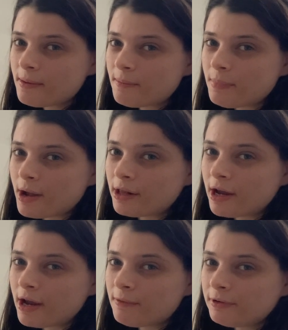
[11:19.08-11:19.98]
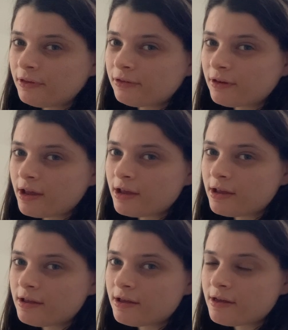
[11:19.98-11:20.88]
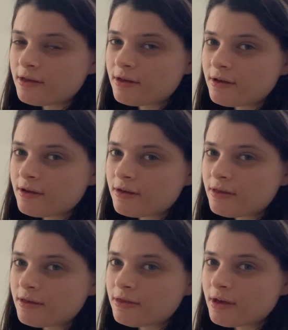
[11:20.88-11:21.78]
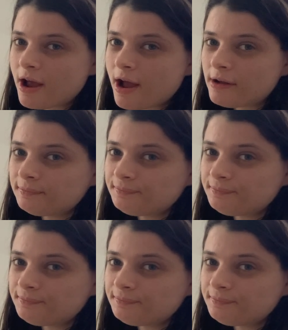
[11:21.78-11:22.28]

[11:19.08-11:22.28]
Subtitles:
but I would say that